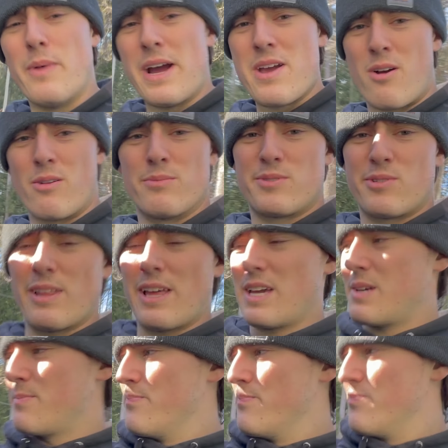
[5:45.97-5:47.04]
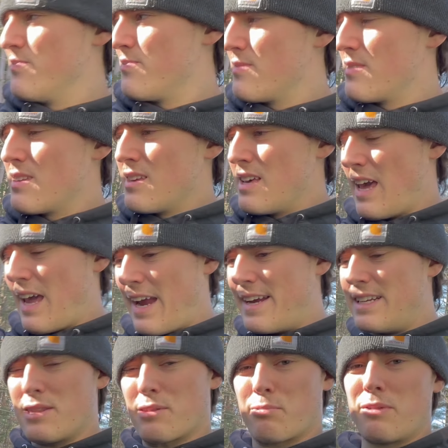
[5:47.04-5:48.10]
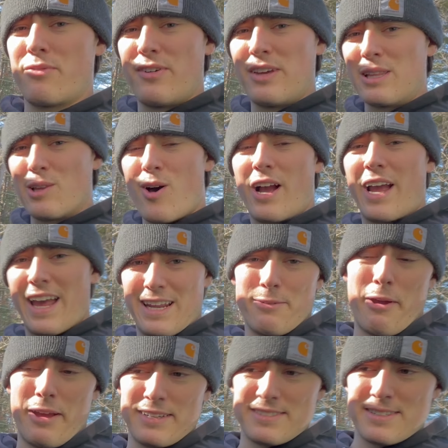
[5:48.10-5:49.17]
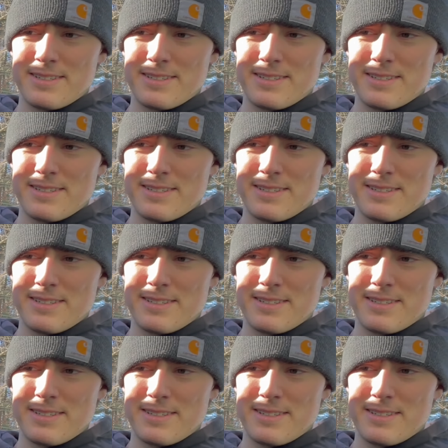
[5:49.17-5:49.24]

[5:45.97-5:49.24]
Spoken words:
My arms are like 83 feet long anyways.